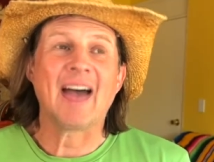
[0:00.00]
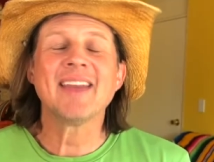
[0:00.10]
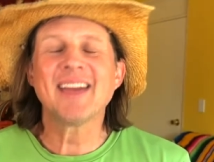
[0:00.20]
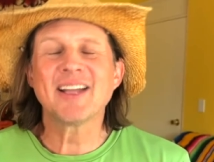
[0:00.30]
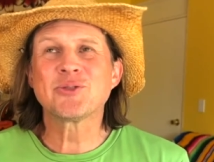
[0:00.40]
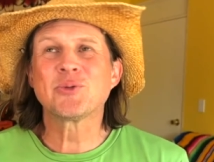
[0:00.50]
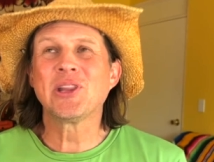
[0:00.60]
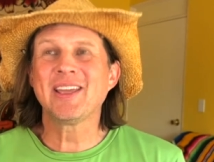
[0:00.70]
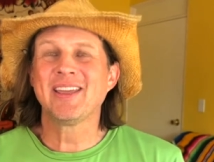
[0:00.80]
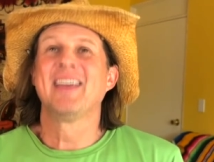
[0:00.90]
and that's
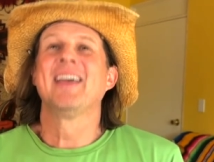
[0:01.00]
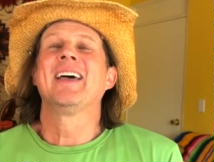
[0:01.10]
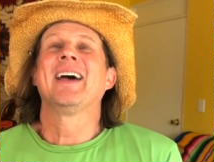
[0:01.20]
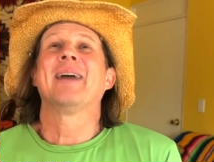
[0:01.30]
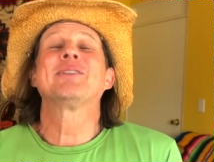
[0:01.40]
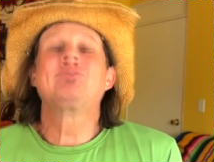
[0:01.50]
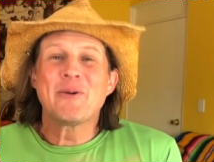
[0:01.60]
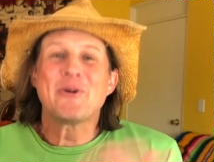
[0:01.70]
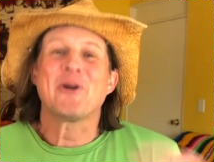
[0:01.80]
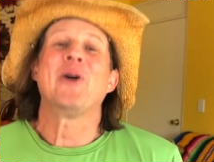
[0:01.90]
really... And that's why
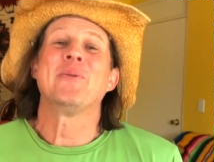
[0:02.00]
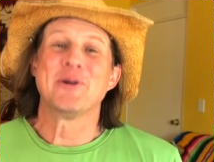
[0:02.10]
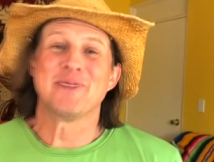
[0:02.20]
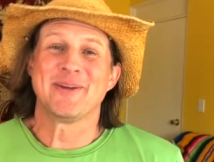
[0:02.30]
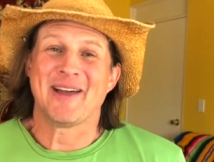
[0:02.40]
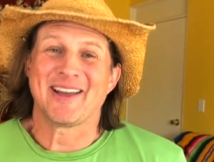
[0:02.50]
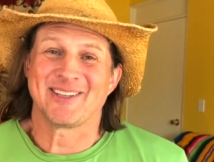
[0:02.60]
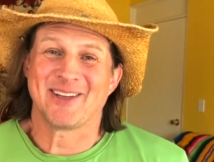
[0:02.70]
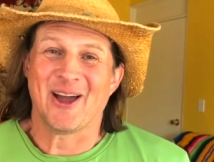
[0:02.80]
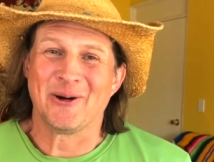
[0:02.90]
we're all moving to
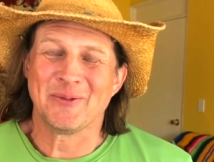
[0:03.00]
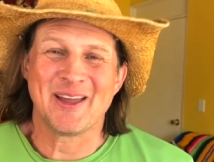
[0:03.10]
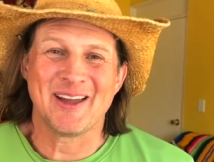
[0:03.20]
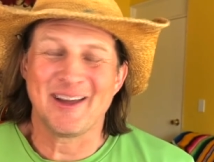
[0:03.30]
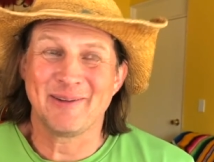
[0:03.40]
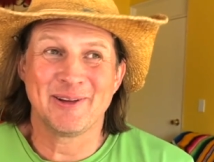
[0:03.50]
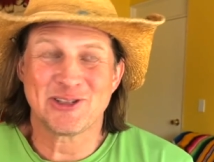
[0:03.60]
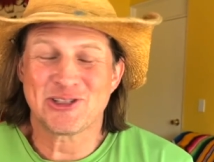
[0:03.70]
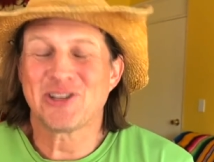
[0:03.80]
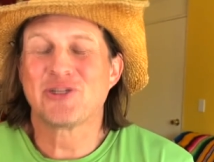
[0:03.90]
Mexico, uh, I mean,
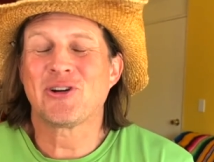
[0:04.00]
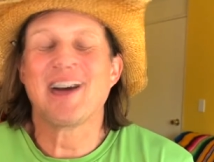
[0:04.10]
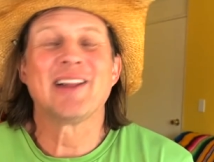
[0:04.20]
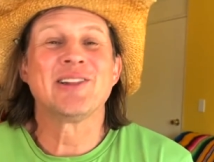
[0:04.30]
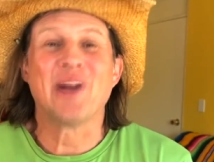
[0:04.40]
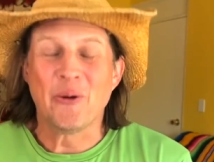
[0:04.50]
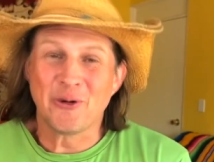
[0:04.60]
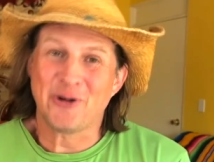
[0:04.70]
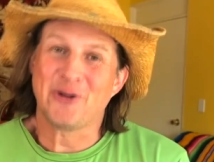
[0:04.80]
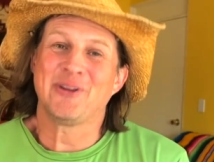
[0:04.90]
is to try to
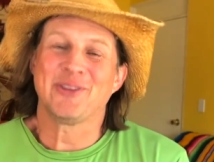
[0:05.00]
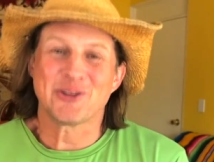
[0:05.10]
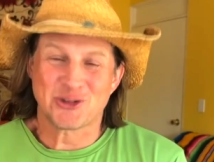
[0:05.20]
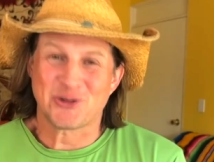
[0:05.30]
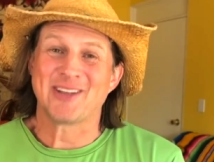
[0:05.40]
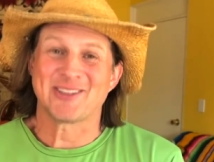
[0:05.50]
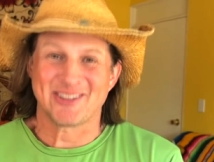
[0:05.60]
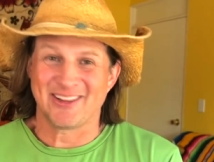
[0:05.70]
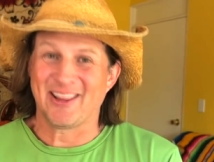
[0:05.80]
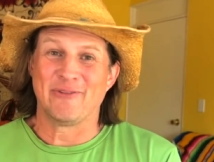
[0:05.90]
lower the stress
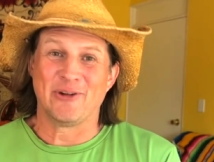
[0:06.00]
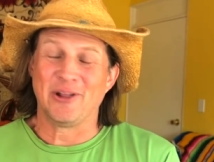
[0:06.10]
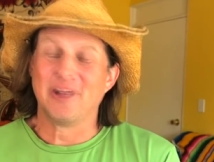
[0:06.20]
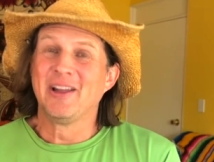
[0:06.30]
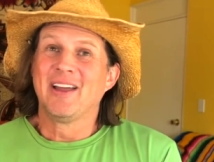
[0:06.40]
level.